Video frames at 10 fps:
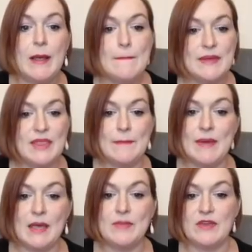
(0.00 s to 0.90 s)
but that
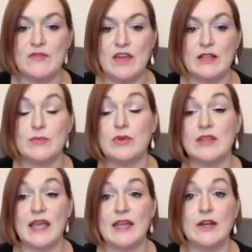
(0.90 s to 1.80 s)
might be available
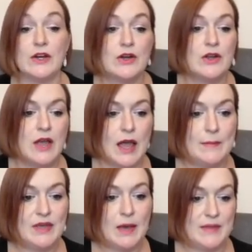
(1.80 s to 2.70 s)
later
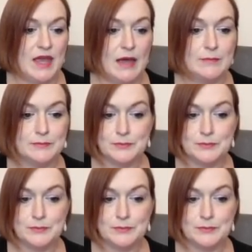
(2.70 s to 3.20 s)
um, coming up.